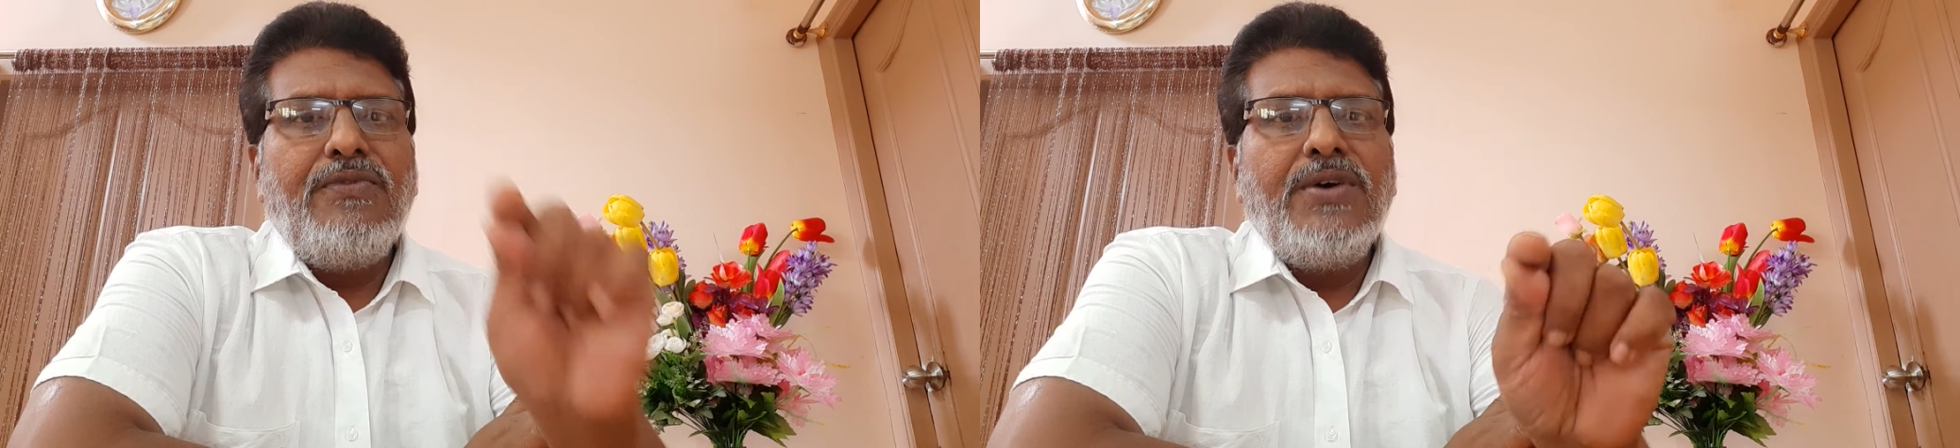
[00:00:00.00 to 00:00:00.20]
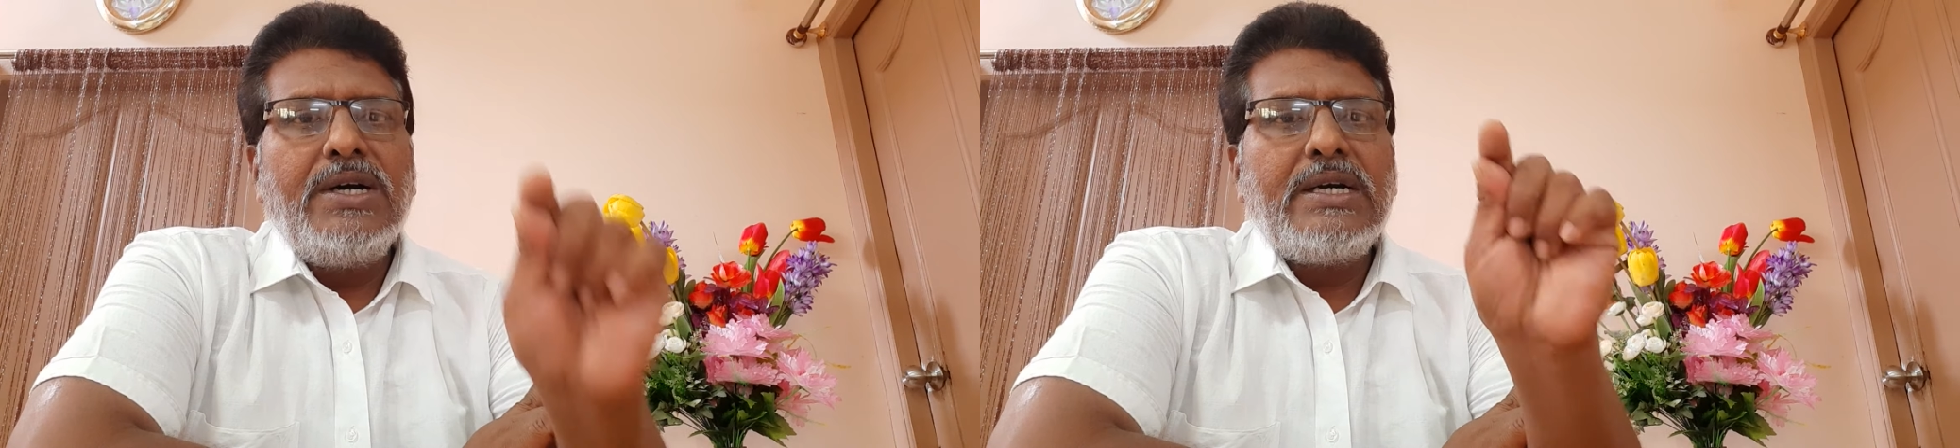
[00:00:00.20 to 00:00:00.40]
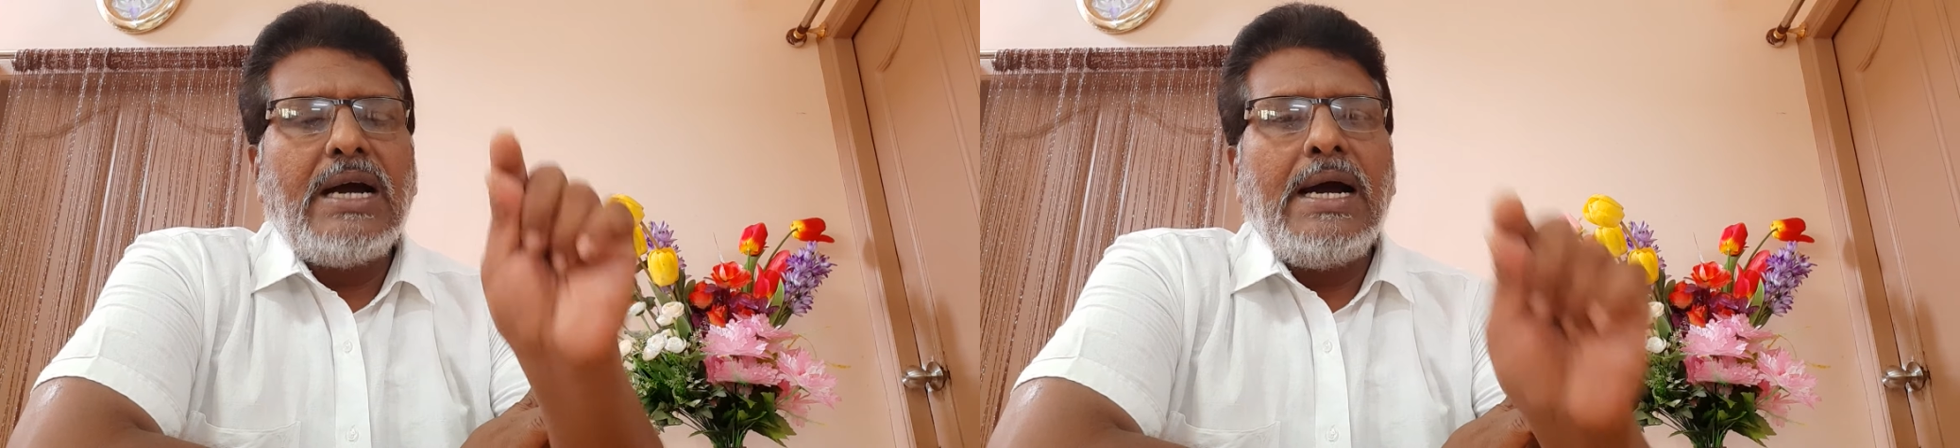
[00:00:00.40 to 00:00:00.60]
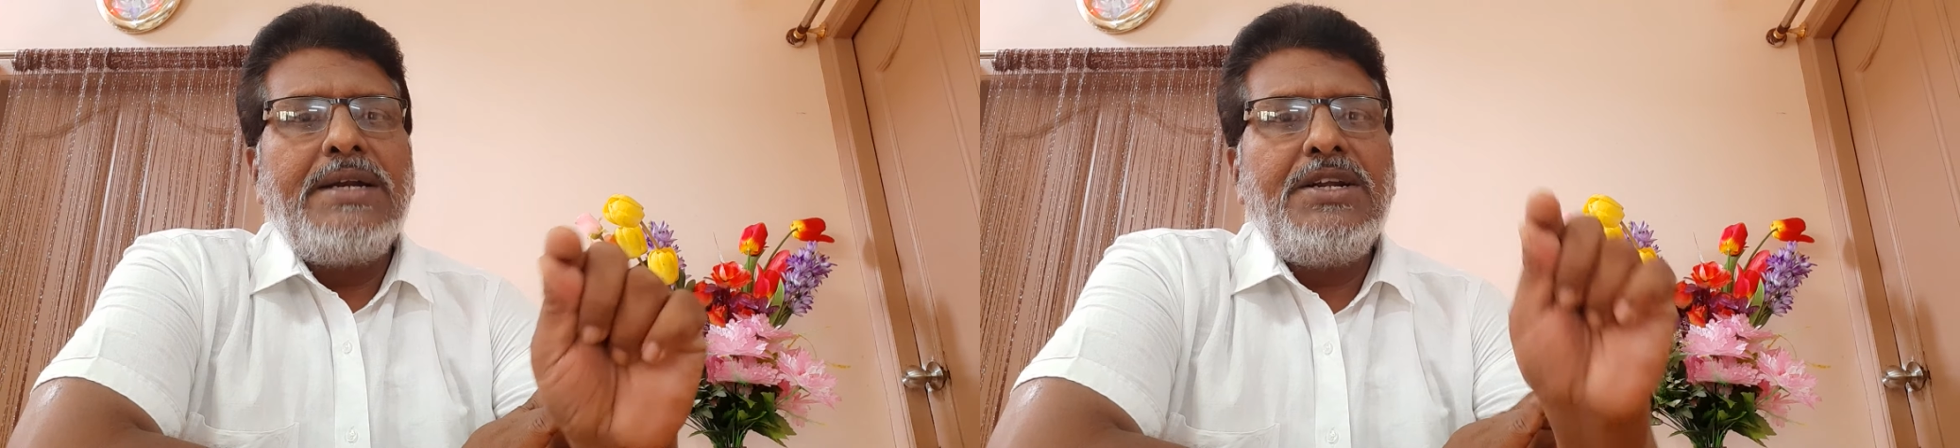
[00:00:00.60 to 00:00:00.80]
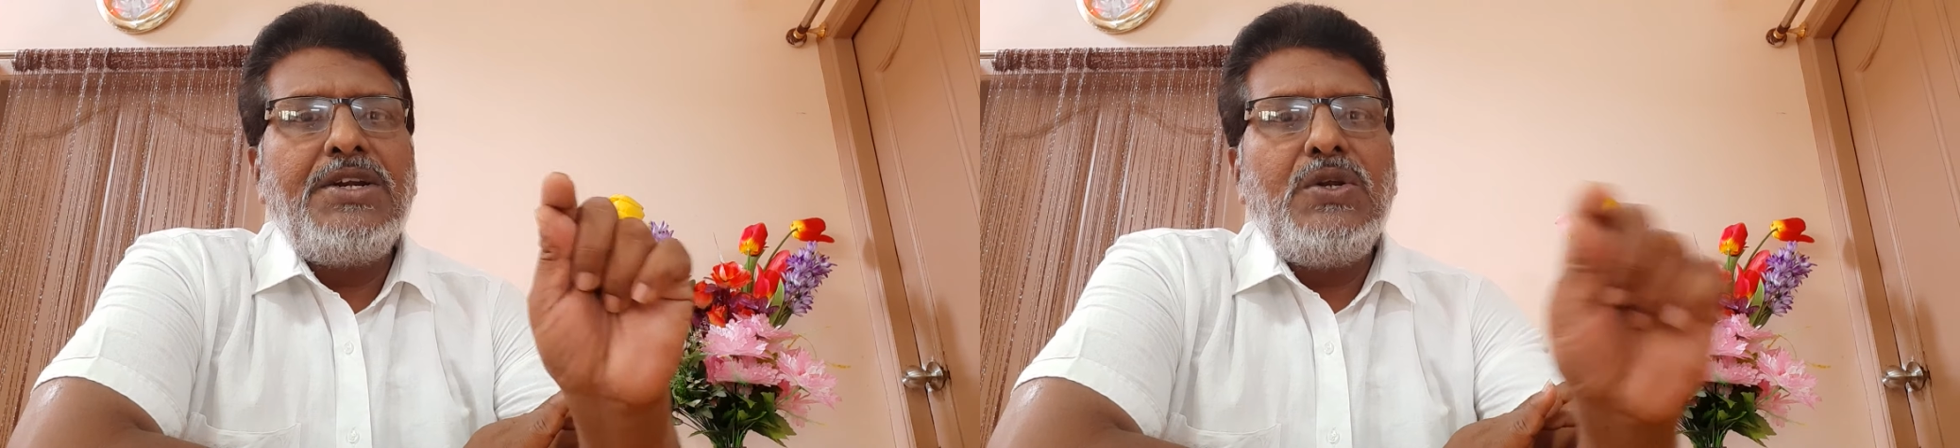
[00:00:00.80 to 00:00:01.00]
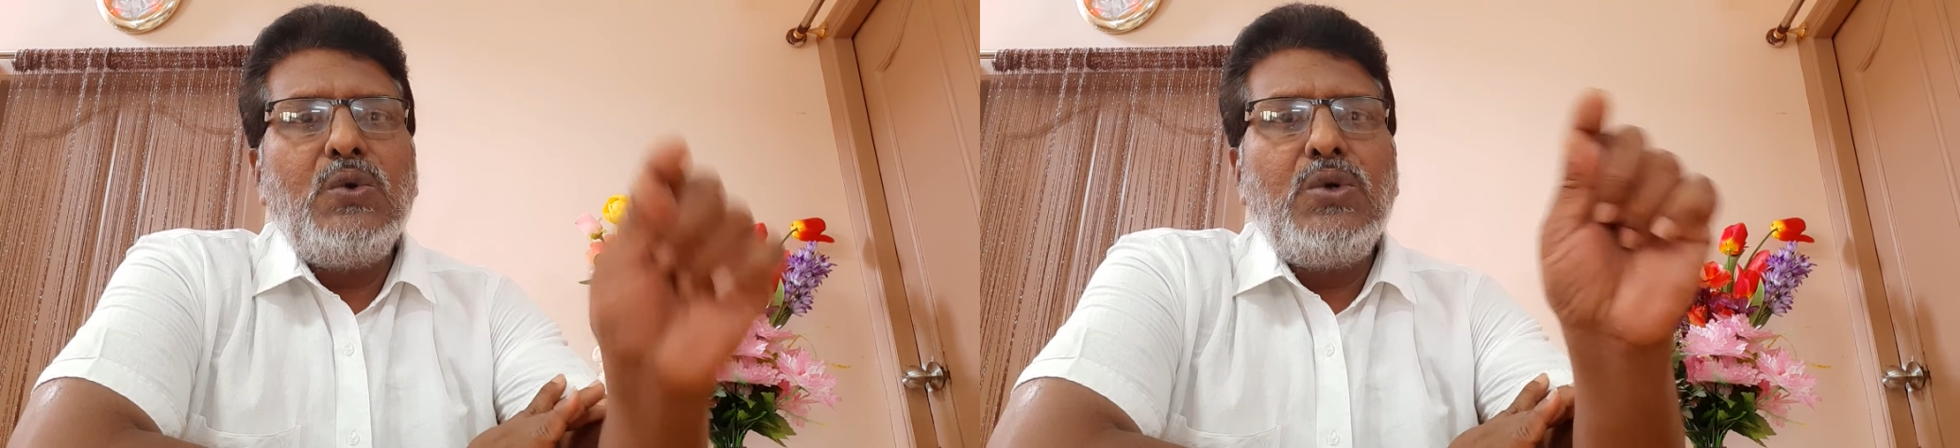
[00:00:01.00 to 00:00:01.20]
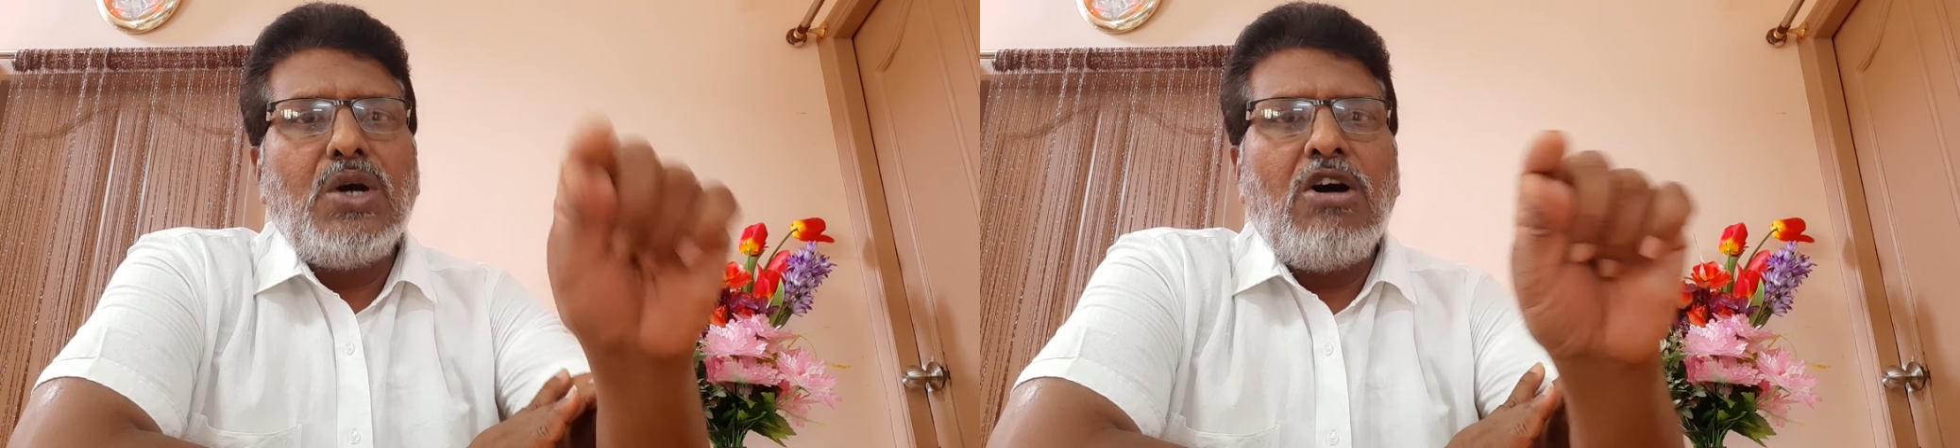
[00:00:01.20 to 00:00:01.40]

work attitude